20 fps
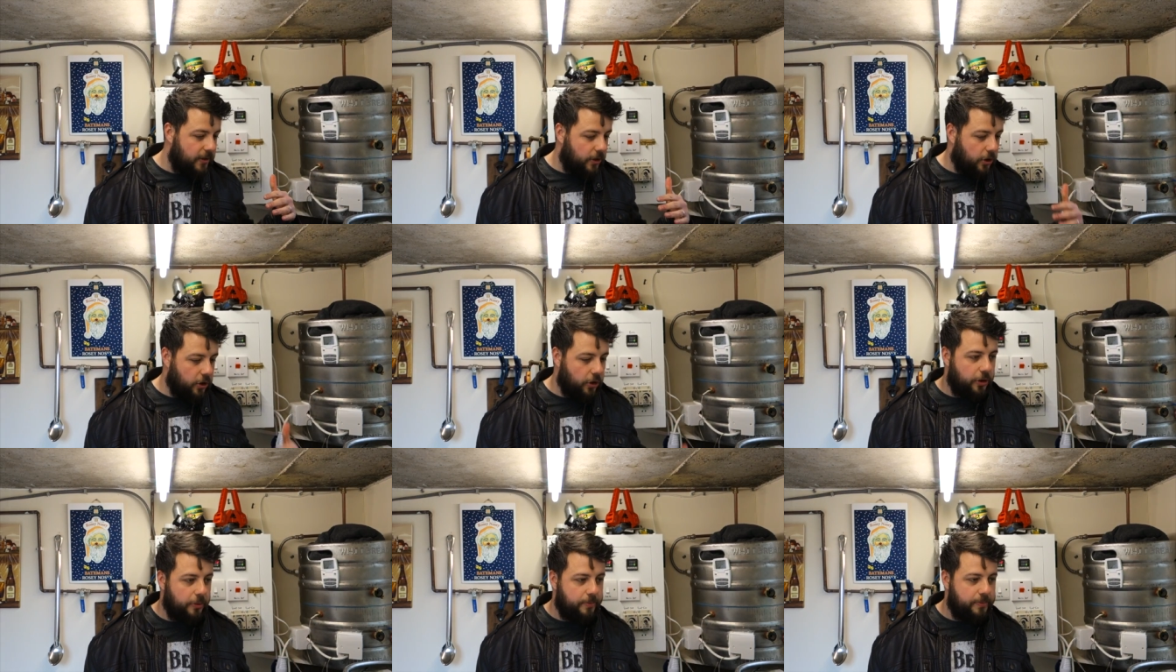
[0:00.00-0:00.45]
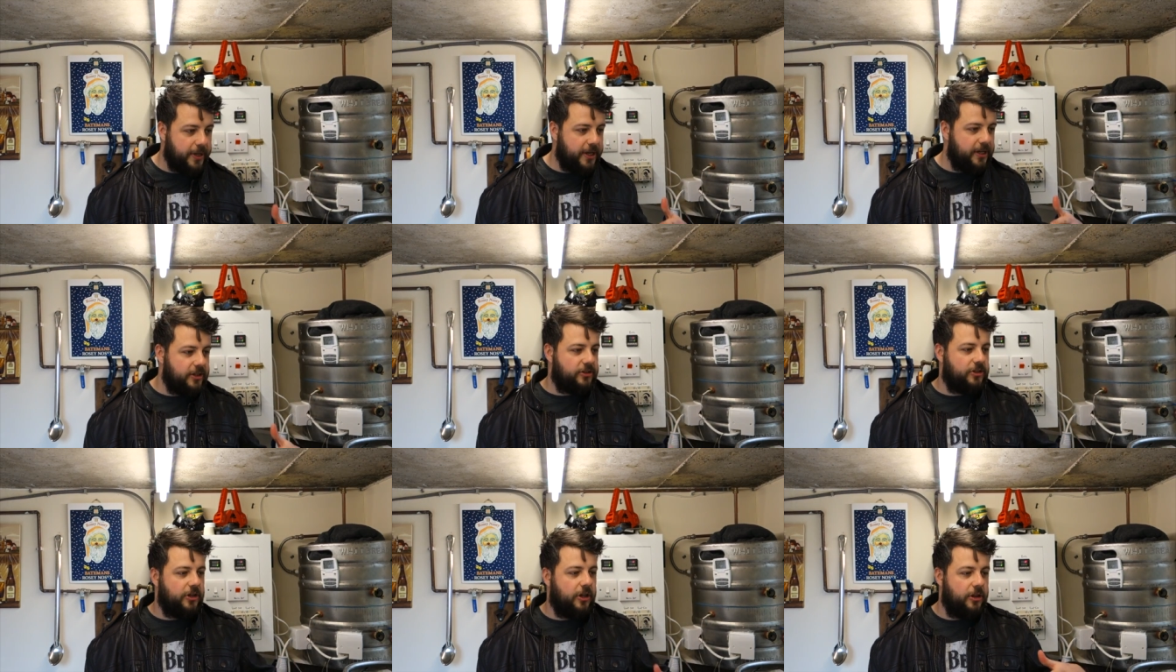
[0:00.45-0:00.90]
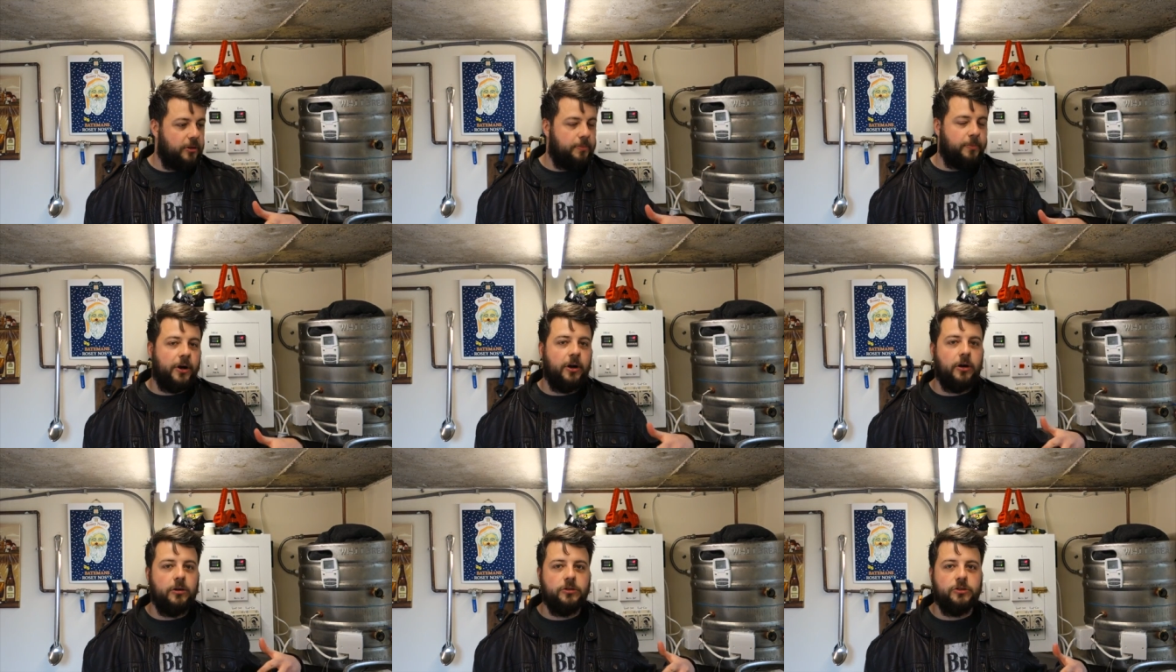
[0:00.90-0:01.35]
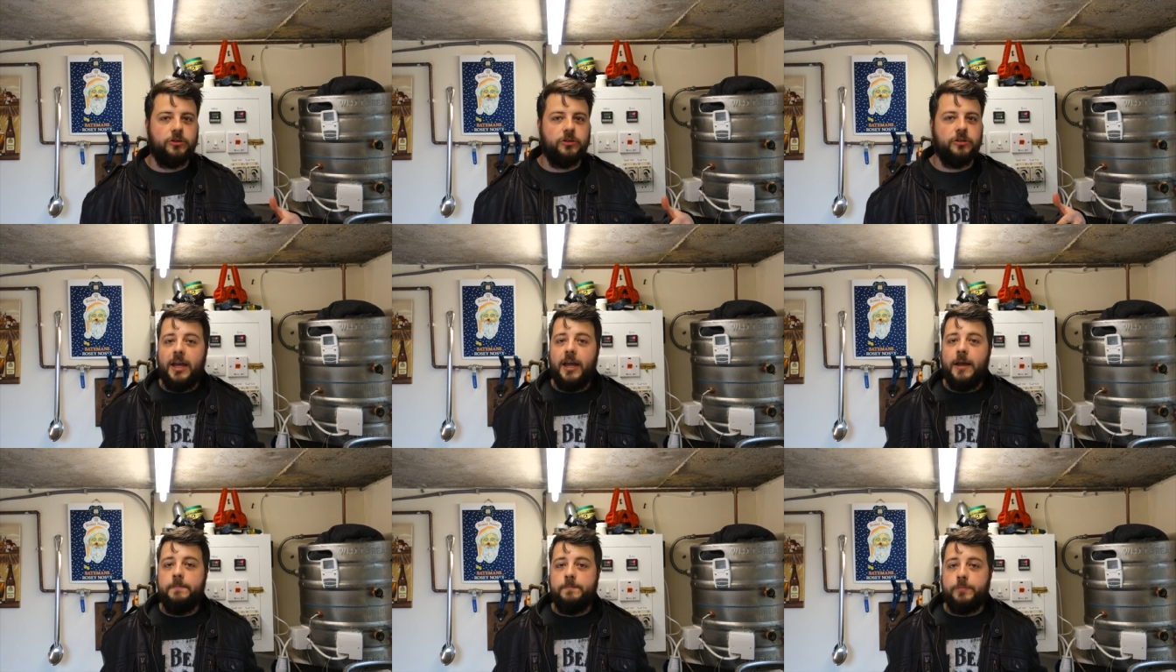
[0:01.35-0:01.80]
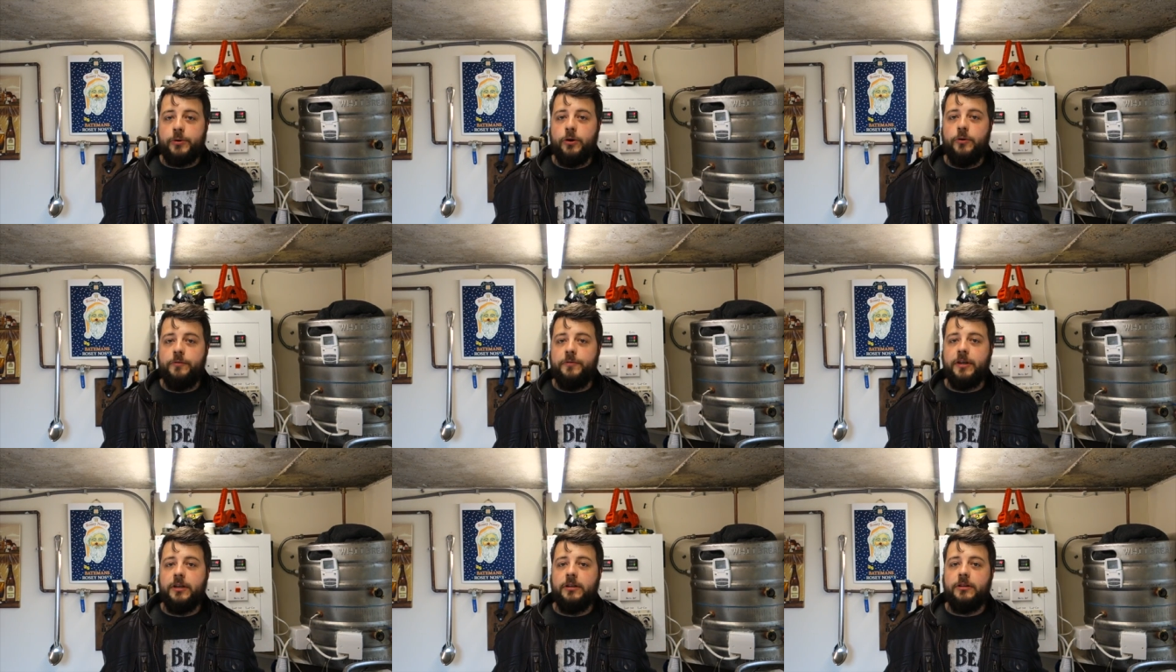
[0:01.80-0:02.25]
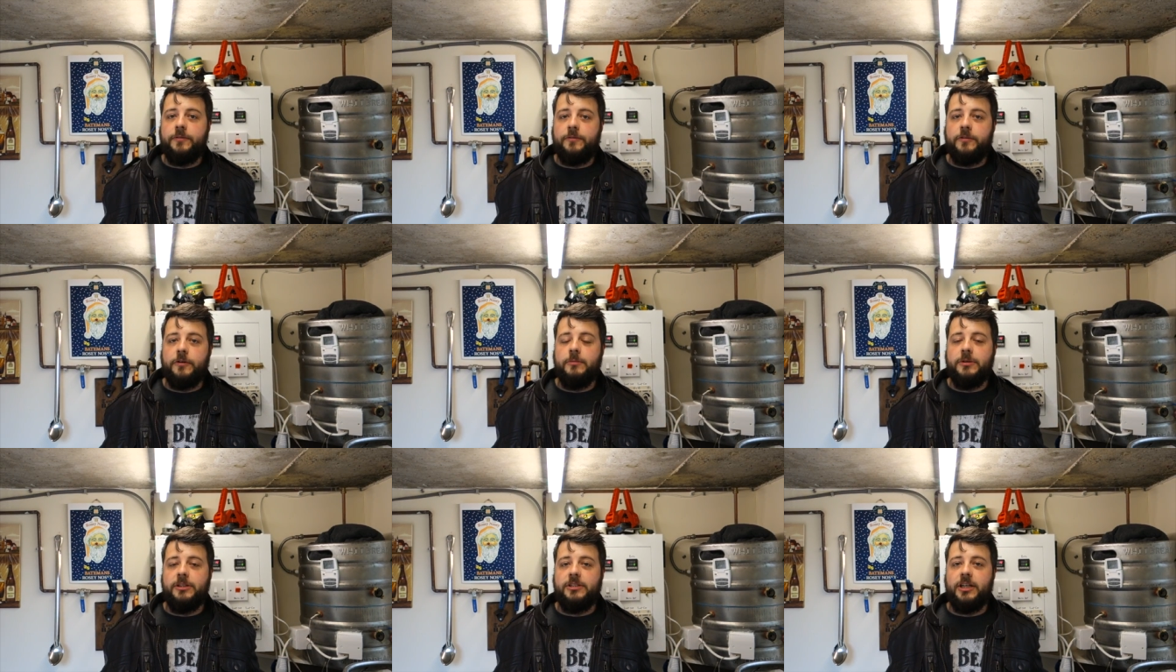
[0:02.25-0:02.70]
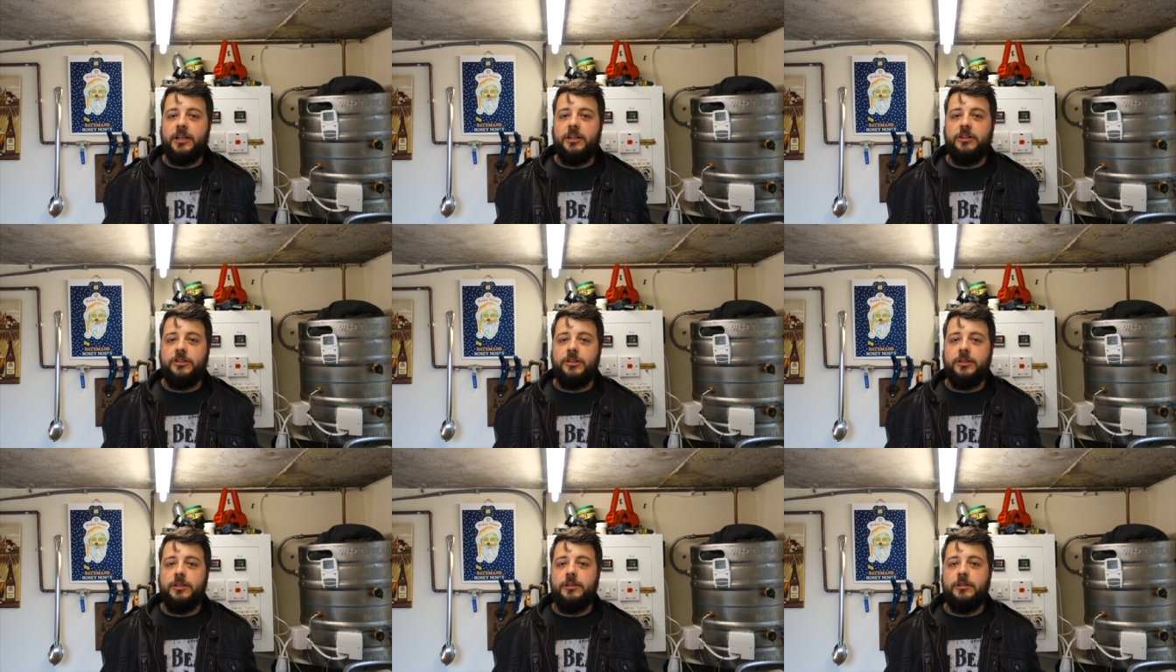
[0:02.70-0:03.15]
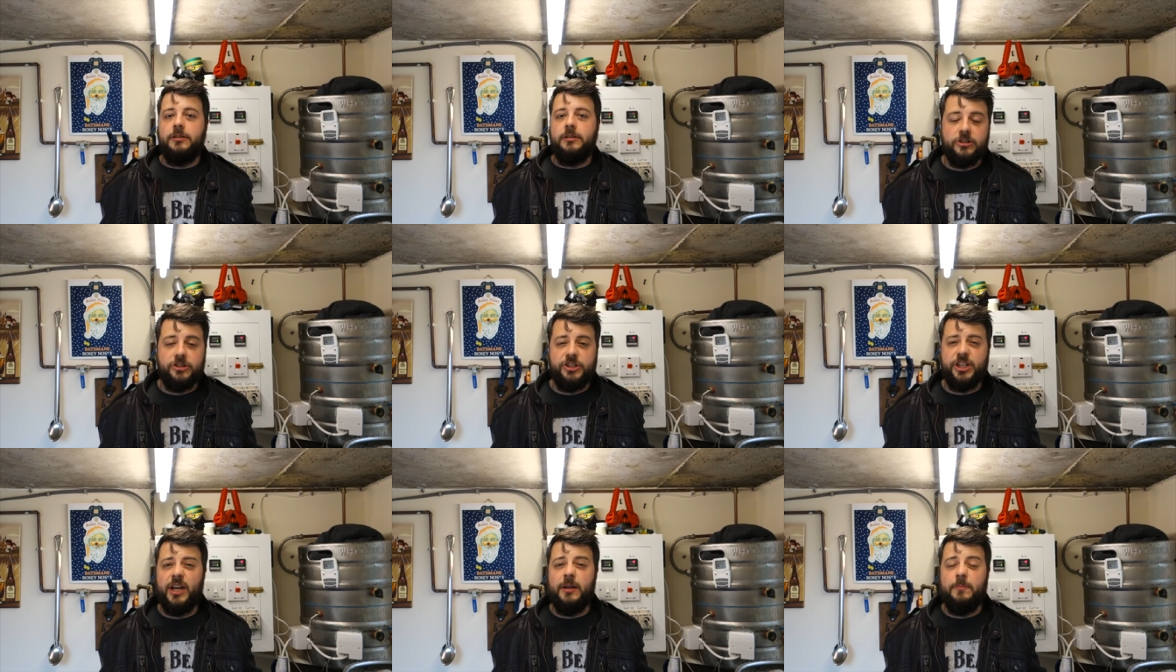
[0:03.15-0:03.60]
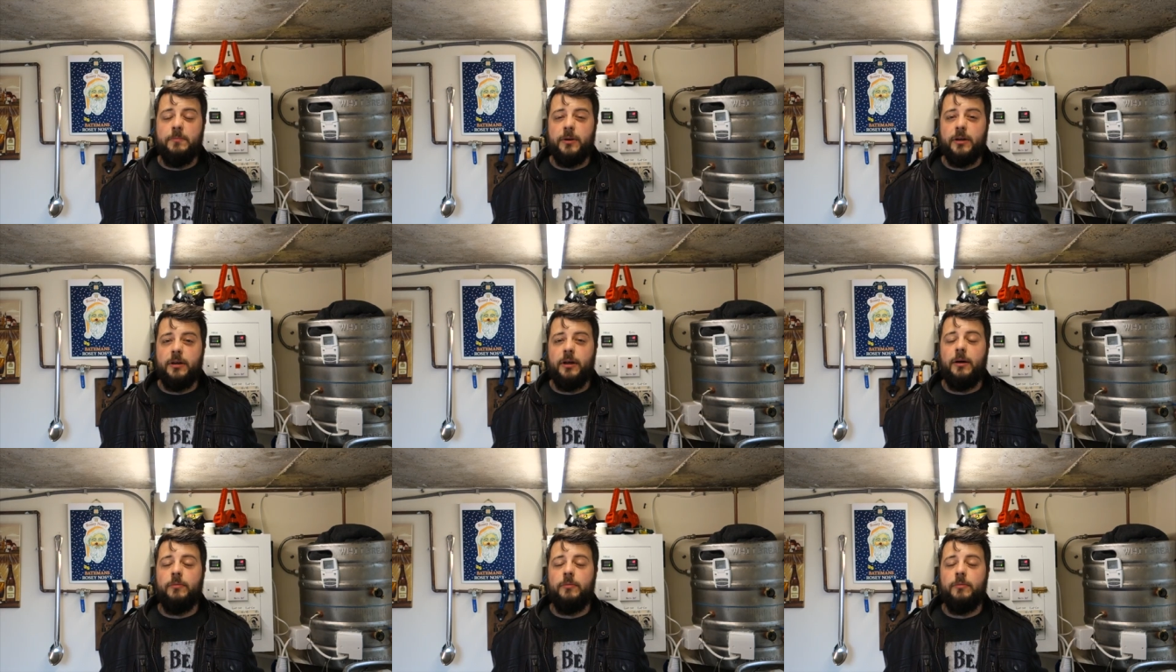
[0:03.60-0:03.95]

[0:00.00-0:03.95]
all the bits on the pots, improving the fermentation chamber.